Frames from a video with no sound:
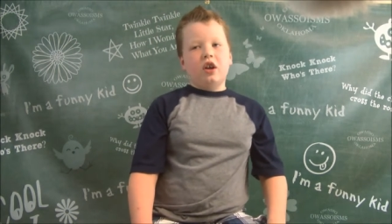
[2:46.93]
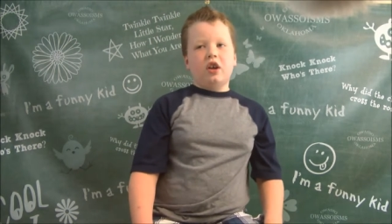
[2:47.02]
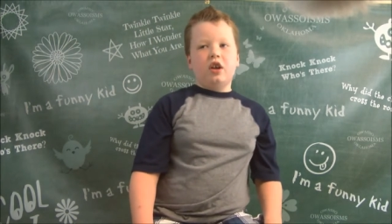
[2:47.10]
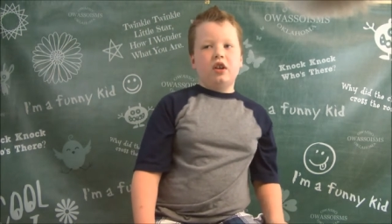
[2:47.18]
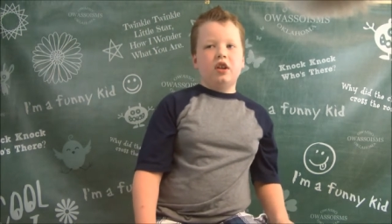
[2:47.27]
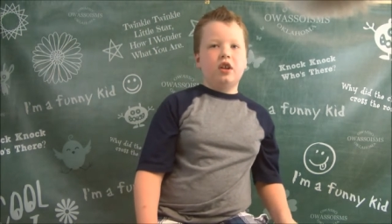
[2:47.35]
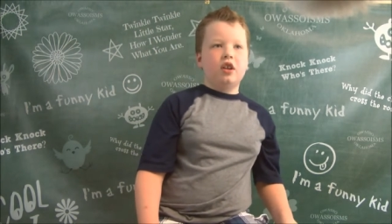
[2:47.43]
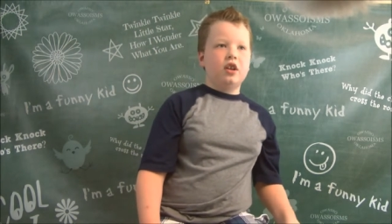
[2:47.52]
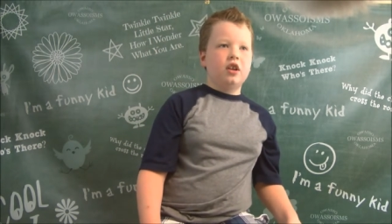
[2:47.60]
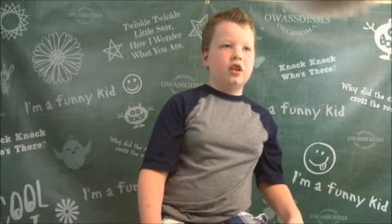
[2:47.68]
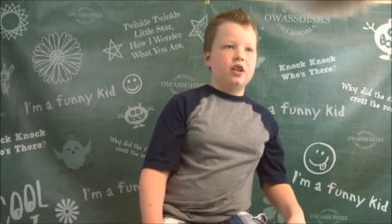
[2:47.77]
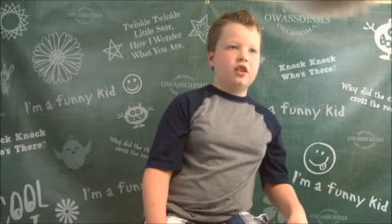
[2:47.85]
and
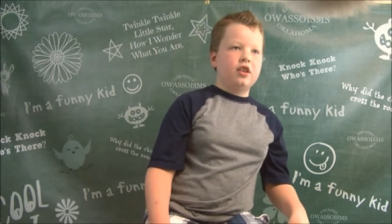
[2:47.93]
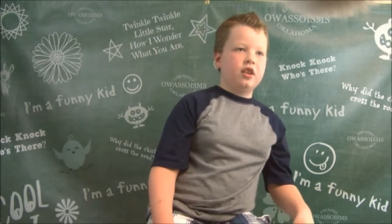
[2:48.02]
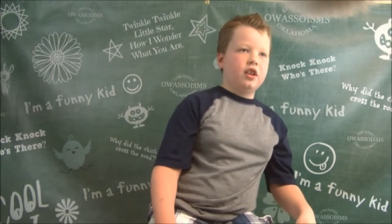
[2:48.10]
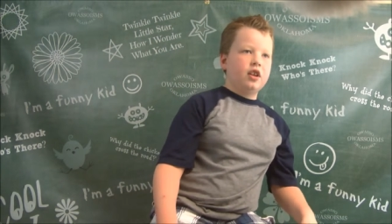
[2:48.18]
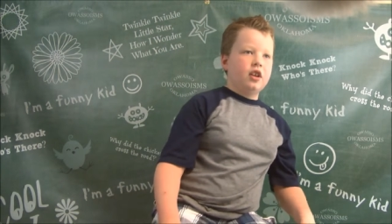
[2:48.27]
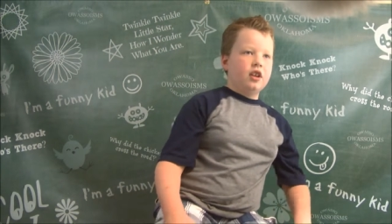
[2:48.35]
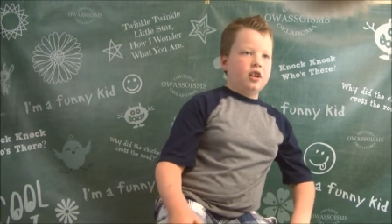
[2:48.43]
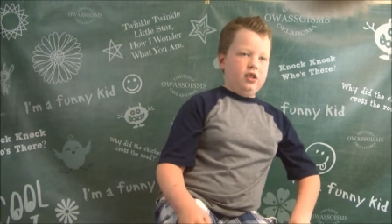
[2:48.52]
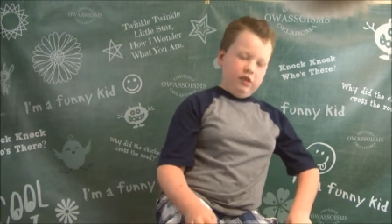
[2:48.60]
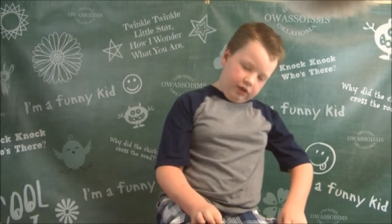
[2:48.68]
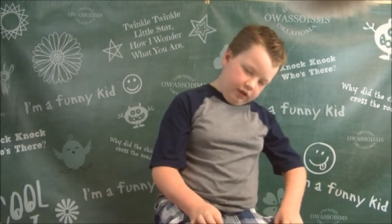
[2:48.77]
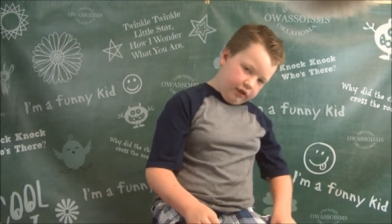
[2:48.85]
his
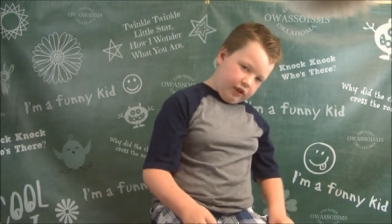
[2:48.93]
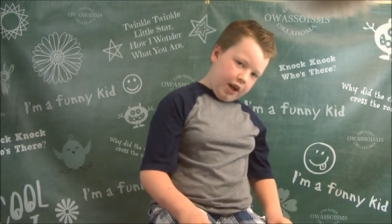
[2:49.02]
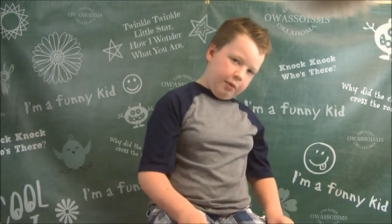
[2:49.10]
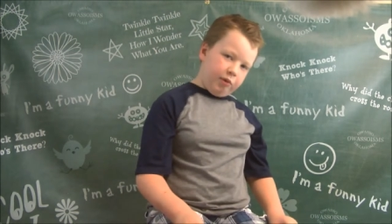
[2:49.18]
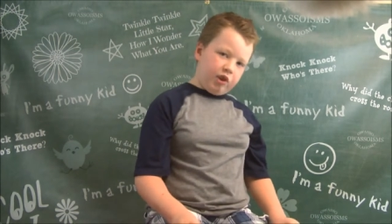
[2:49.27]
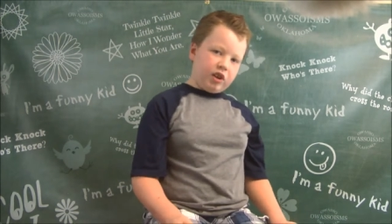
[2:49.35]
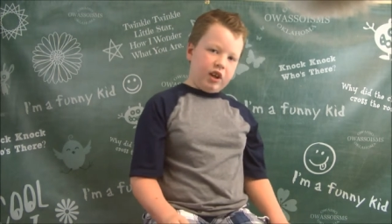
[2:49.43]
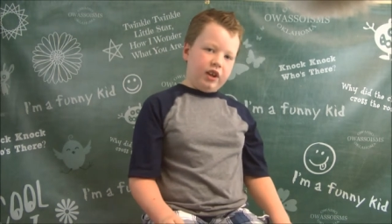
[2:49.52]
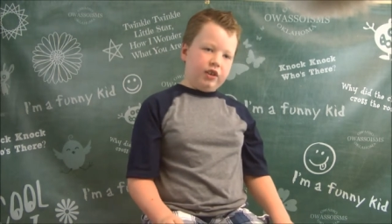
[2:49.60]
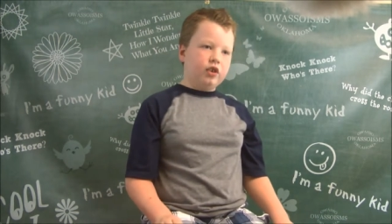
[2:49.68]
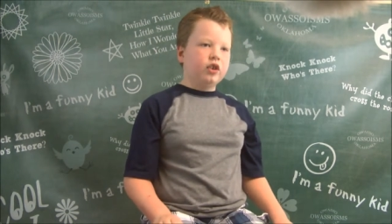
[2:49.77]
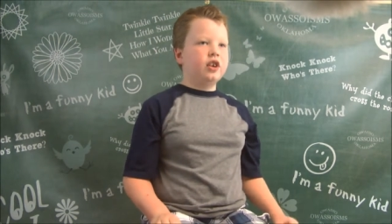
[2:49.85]
name is
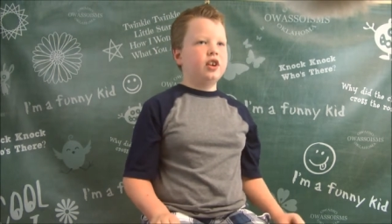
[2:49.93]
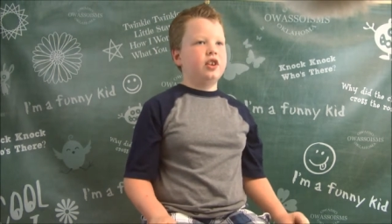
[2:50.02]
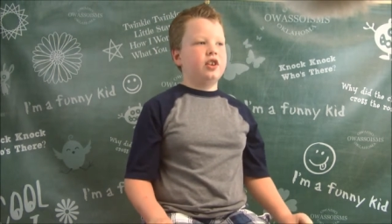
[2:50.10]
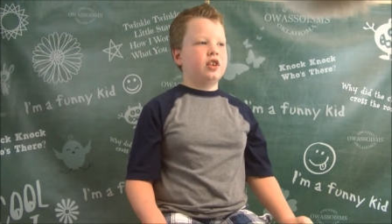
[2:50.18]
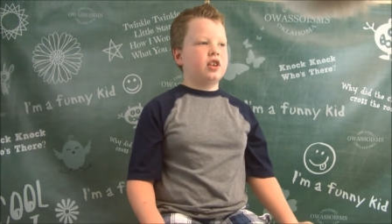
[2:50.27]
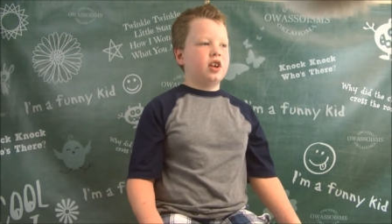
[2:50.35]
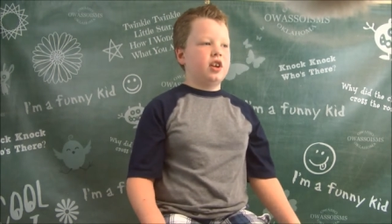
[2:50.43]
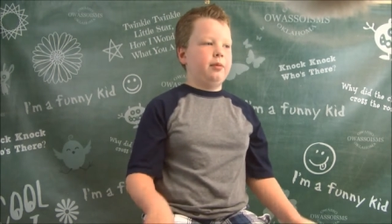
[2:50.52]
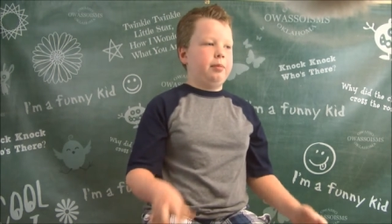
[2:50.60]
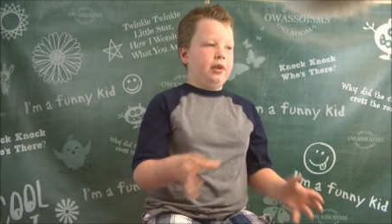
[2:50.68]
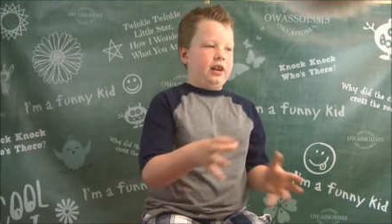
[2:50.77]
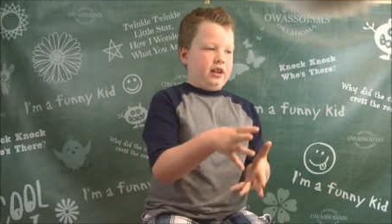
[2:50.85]
Kaiser. He's kind
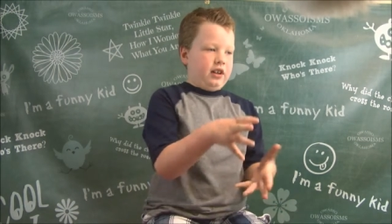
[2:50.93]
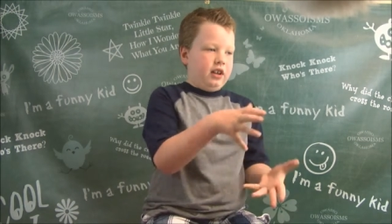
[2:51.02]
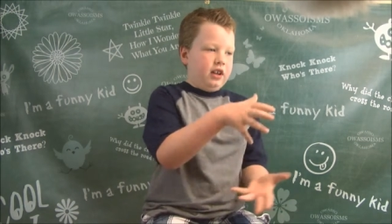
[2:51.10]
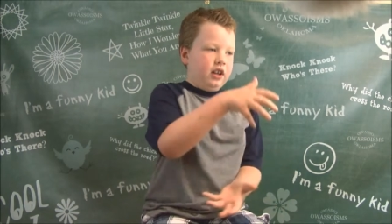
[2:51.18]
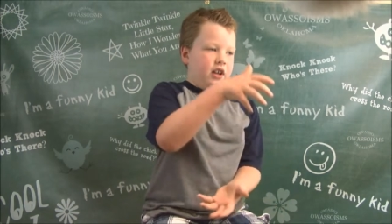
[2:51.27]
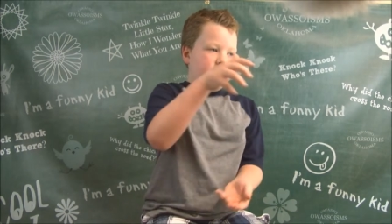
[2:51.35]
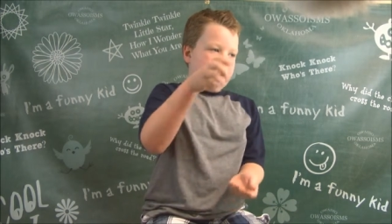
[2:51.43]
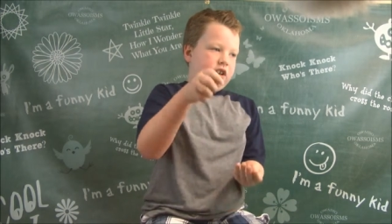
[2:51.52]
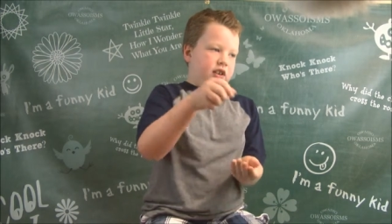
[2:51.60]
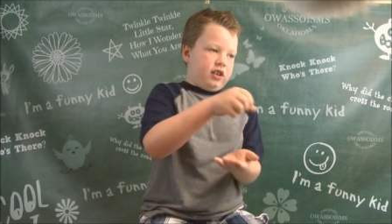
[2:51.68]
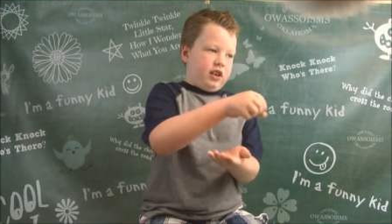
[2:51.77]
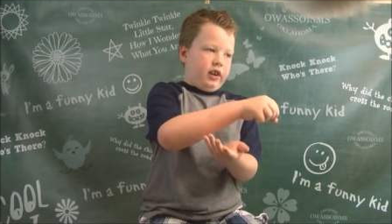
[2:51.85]
of black.
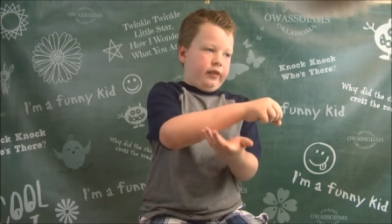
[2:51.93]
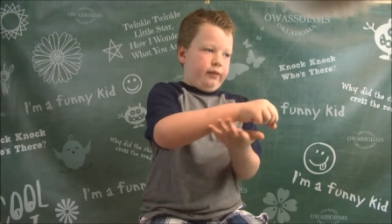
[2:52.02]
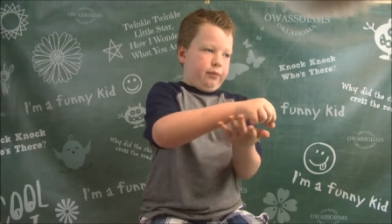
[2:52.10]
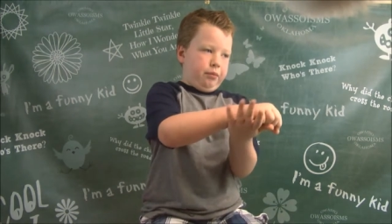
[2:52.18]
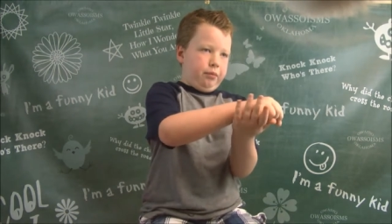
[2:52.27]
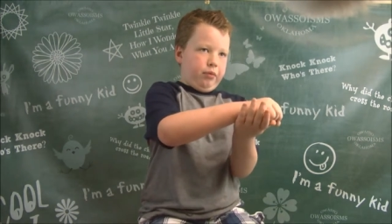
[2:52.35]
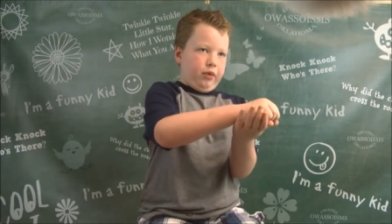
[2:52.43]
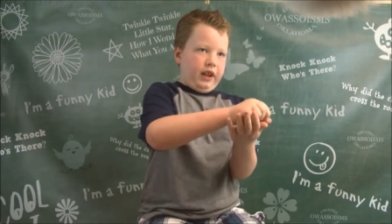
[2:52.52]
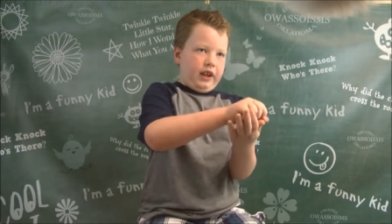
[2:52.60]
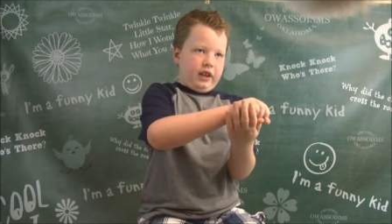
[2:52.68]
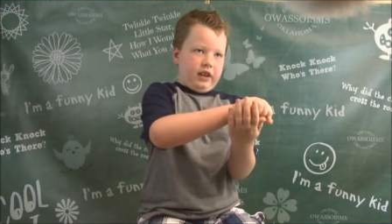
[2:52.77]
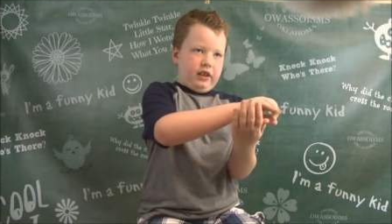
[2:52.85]
He's kind of
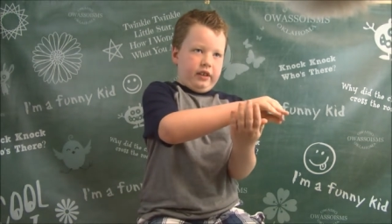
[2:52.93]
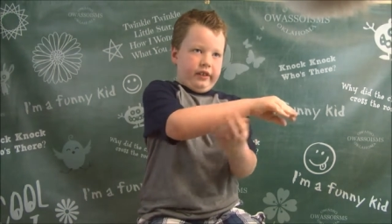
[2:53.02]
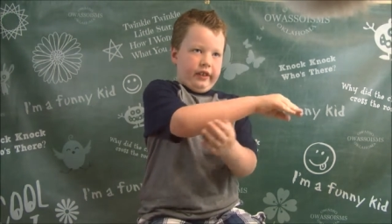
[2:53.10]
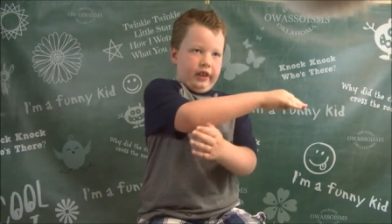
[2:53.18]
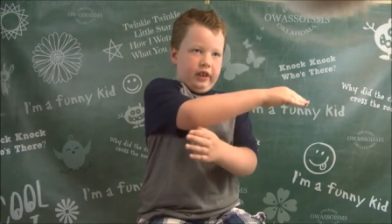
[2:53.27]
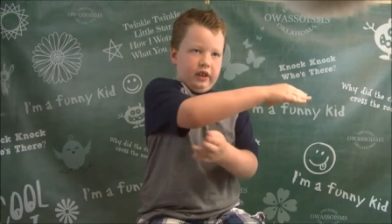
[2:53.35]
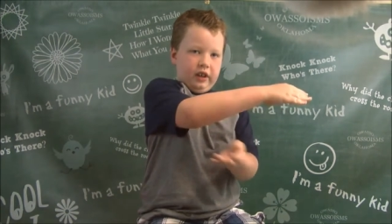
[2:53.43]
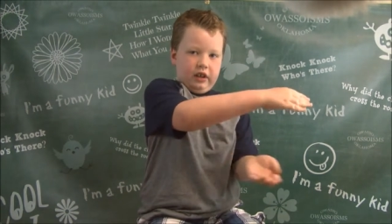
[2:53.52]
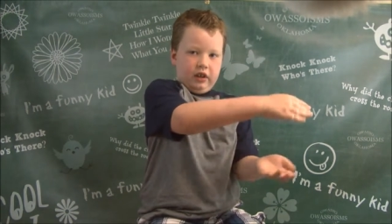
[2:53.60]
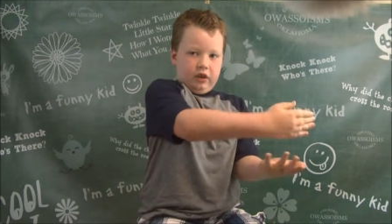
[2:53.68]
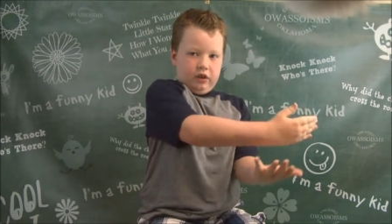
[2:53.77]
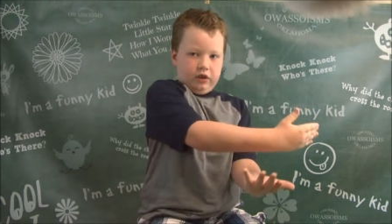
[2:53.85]
black, like
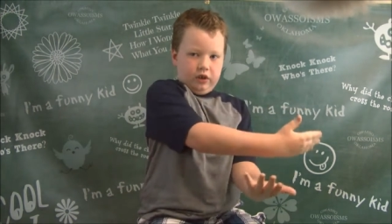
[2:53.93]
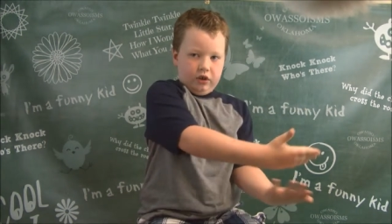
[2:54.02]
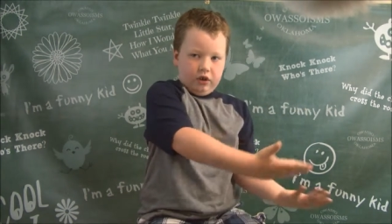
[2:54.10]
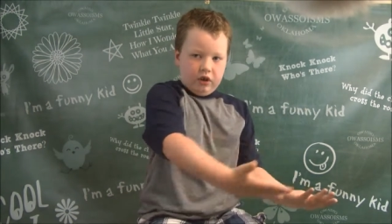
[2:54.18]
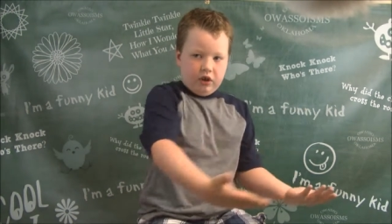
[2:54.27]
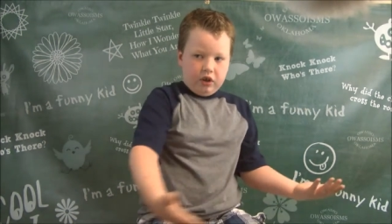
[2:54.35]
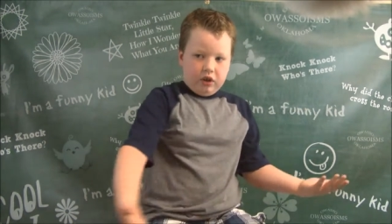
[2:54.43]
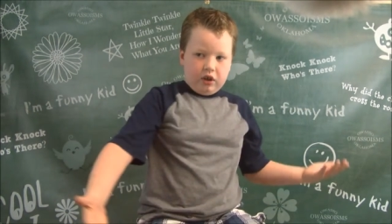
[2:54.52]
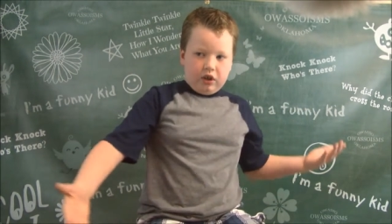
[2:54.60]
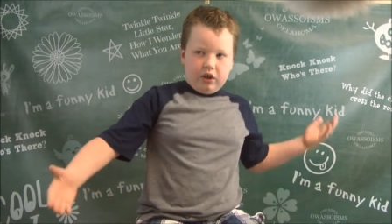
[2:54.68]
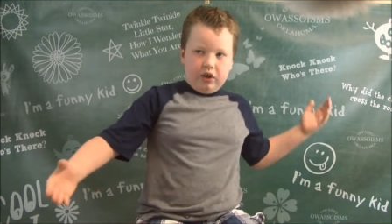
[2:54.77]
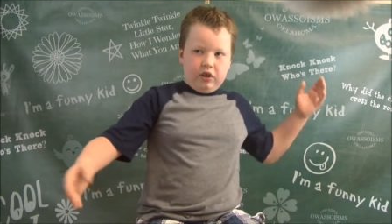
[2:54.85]
under
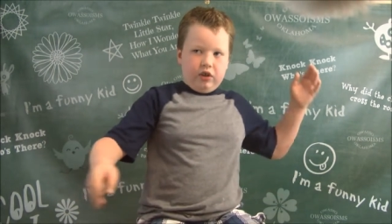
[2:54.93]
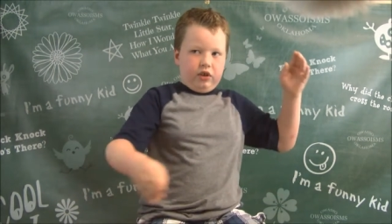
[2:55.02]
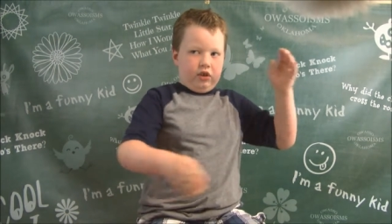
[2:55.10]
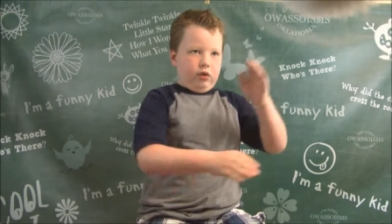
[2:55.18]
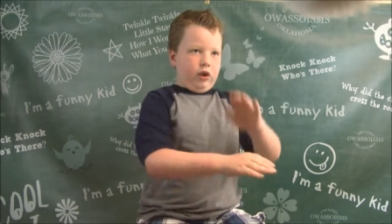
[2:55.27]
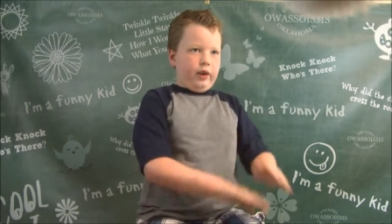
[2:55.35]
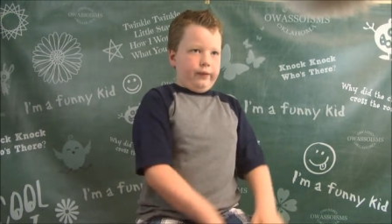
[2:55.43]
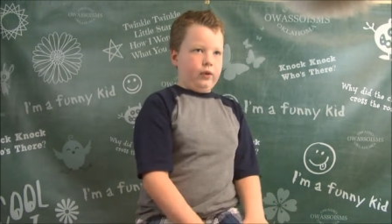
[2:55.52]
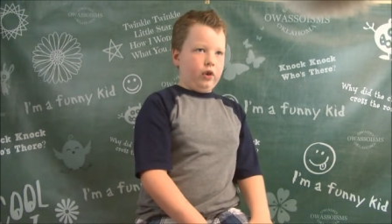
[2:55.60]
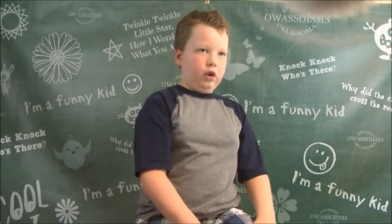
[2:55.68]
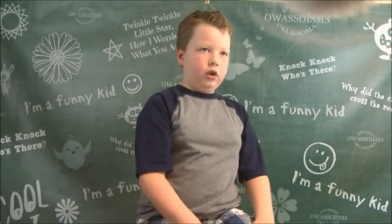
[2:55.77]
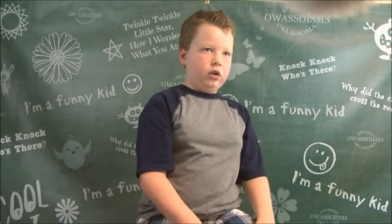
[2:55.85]
his gray fur.